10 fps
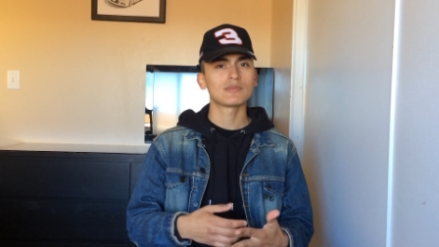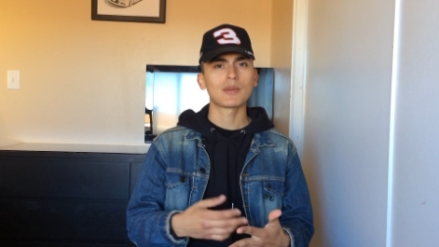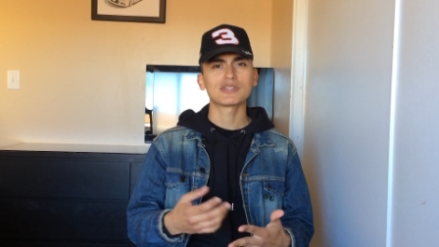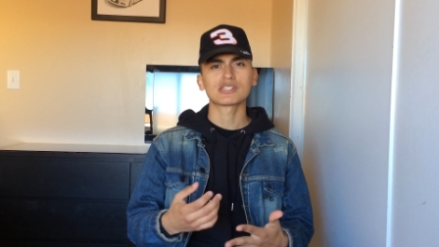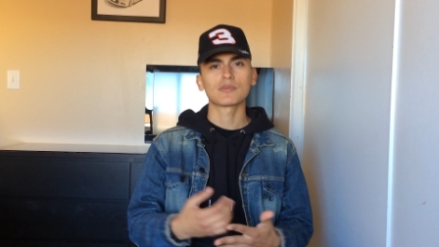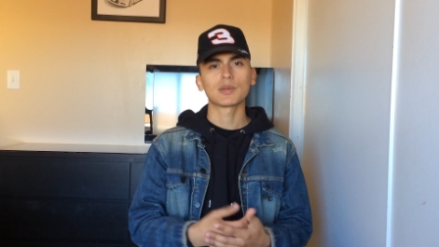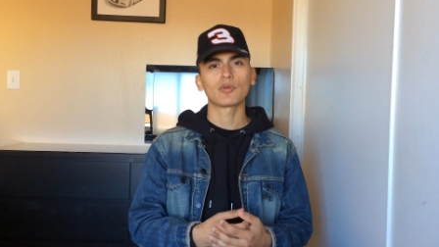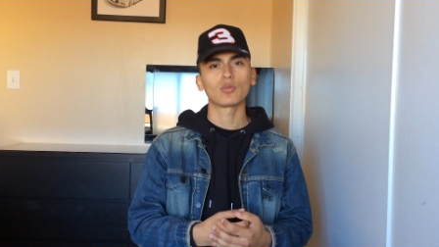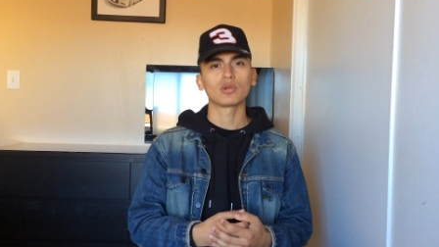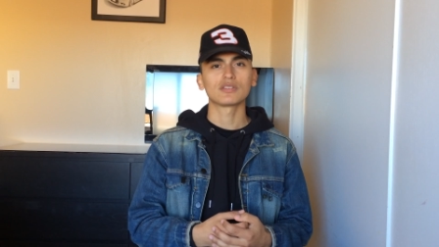Maybe some
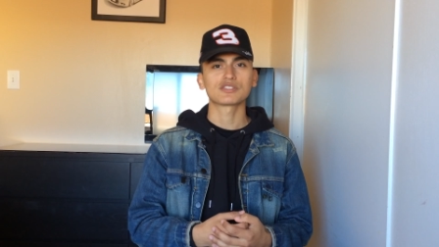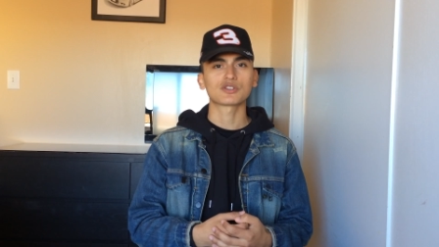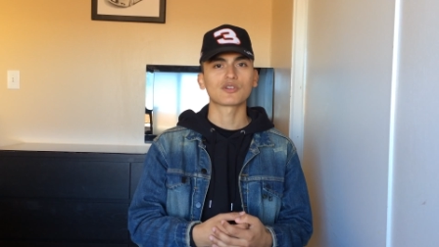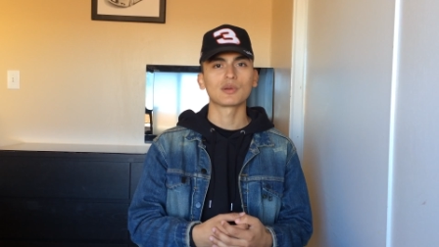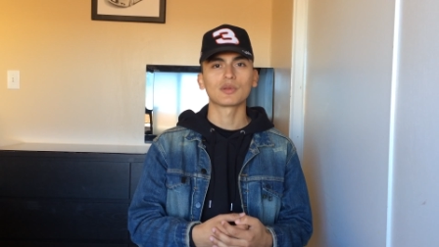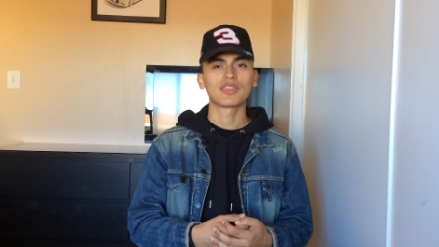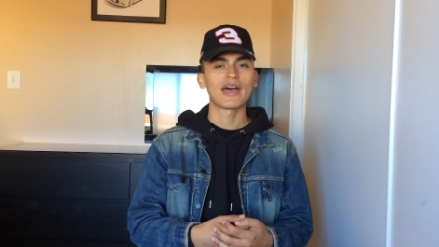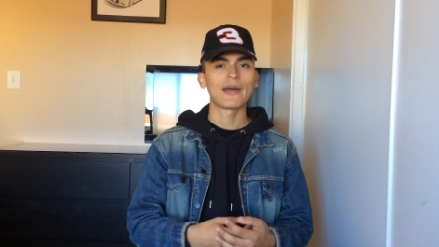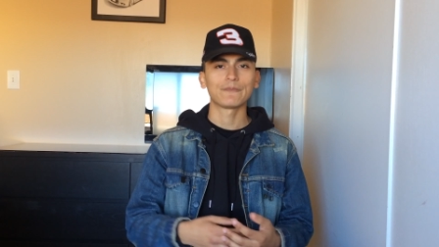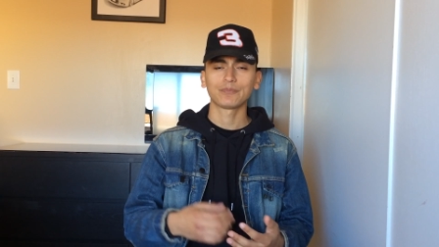people will disagree with
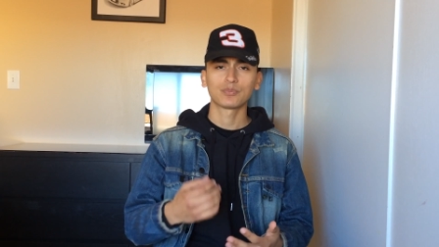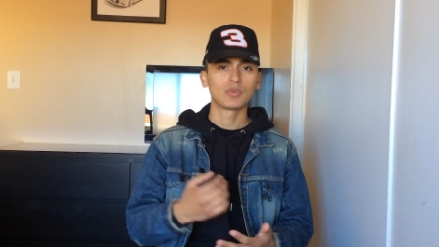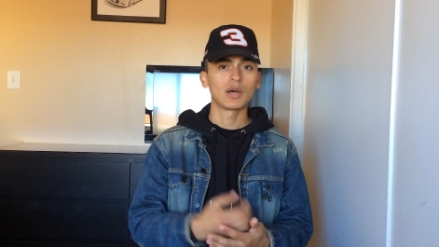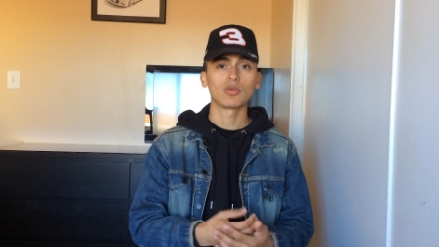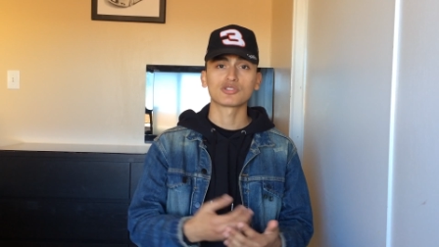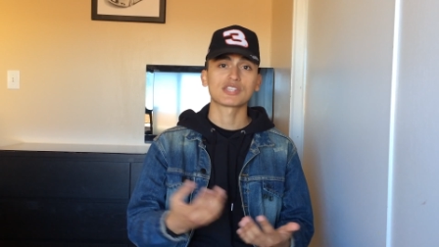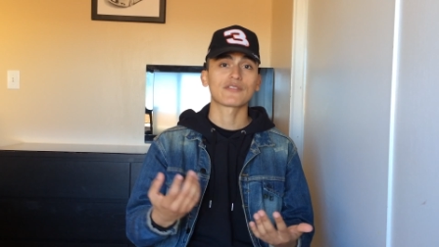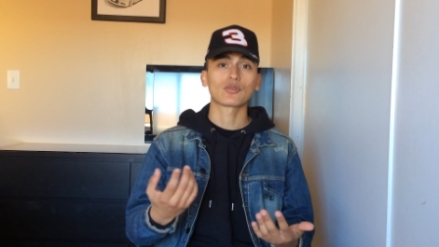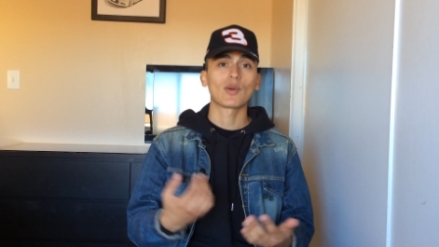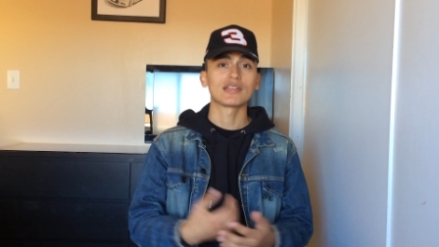that, but we'll just
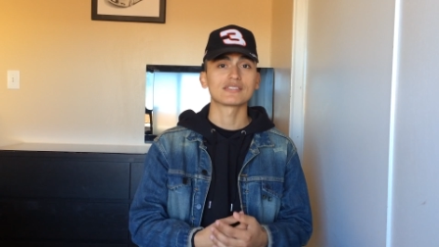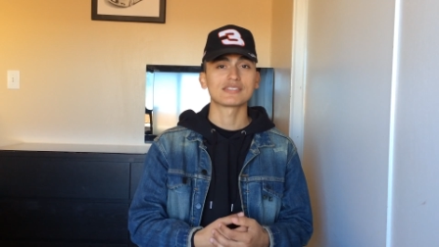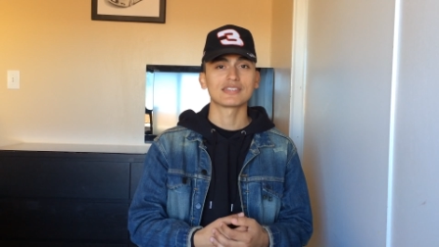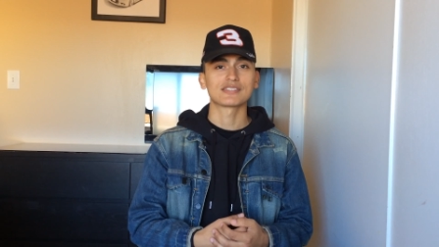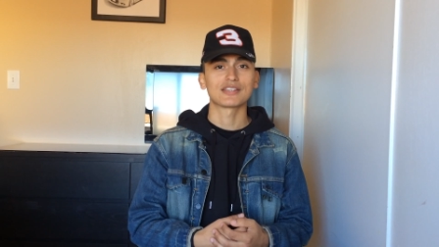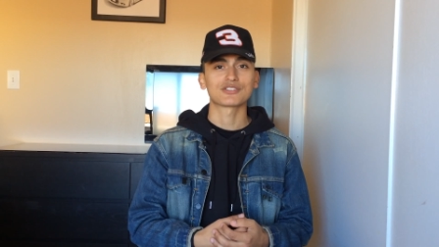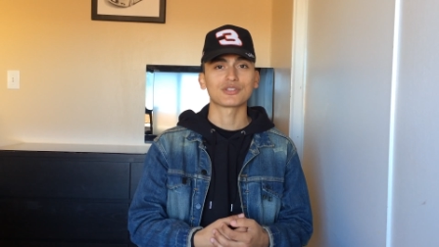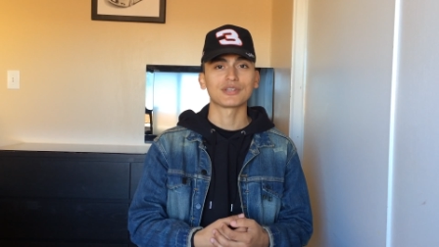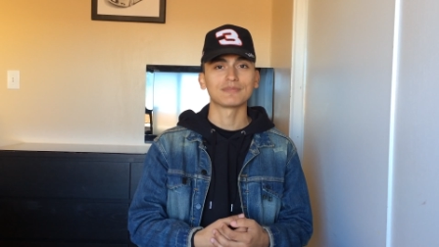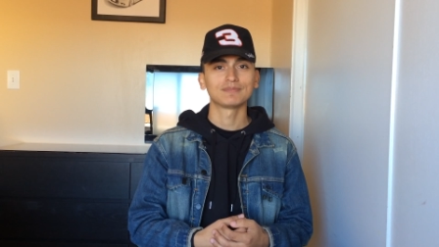have to wait and see,
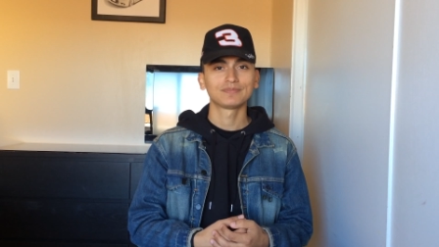essentially.